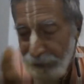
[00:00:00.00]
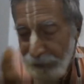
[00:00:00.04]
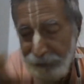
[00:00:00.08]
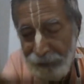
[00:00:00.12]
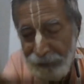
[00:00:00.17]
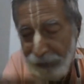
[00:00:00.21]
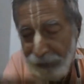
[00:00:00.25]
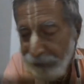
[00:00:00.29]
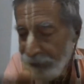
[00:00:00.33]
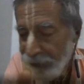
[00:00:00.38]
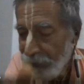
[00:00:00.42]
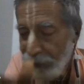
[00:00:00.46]

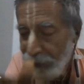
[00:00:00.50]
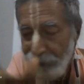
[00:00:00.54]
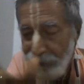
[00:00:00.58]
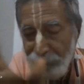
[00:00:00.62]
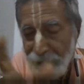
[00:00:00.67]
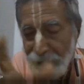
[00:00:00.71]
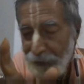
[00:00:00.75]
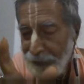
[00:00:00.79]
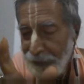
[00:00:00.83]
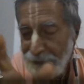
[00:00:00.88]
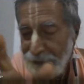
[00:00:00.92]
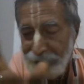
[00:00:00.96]
such an
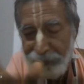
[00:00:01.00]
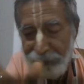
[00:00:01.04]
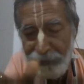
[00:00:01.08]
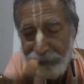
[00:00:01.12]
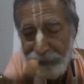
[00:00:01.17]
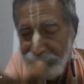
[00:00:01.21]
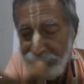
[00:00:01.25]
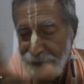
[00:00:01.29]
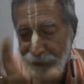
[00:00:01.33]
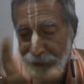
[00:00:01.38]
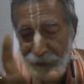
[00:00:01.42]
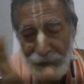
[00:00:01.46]

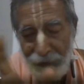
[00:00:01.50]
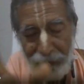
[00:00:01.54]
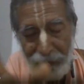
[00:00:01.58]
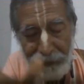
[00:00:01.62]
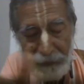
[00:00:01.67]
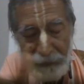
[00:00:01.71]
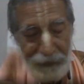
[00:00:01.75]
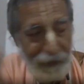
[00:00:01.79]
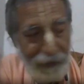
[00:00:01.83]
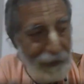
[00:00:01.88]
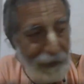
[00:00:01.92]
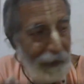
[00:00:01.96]
unfortunate
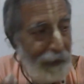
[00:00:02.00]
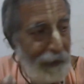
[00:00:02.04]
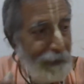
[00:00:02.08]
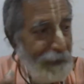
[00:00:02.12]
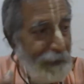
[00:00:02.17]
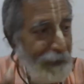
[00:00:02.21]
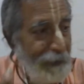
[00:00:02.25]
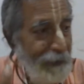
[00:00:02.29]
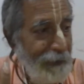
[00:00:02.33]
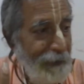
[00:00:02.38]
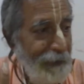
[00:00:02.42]
jiva cannot